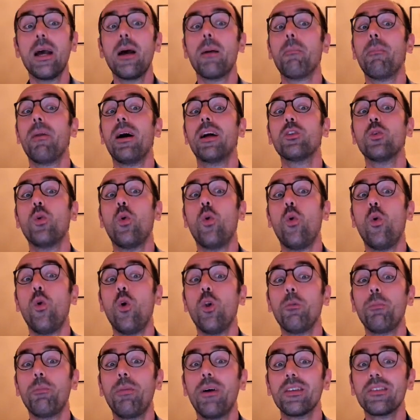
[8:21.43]
but
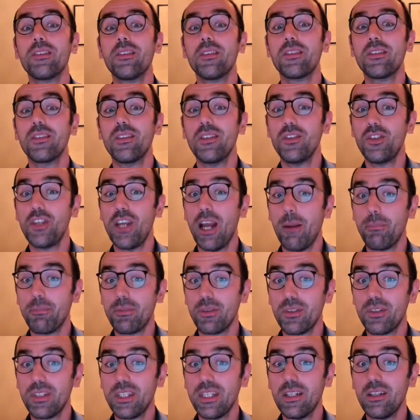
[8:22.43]
all puzzles
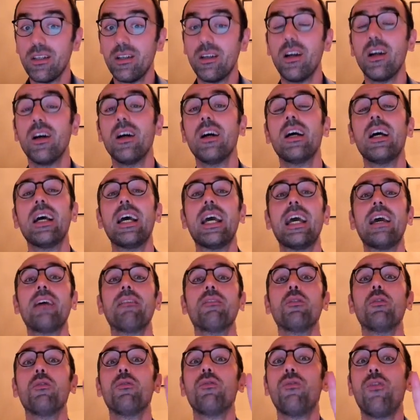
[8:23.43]
chapters here
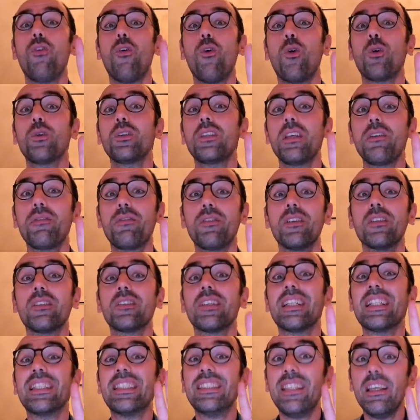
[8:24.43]
have 4
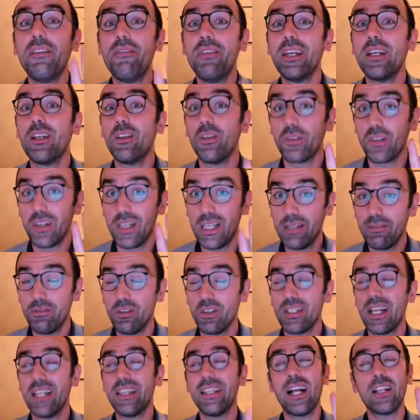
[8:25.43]
different difficulty
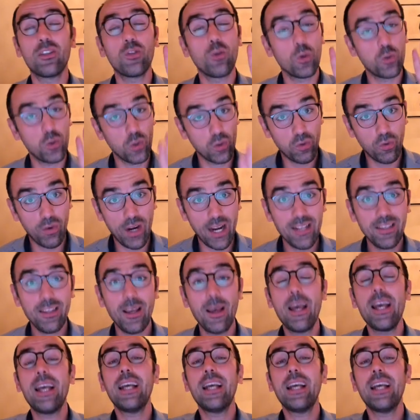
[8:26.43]
levels. And that's also great.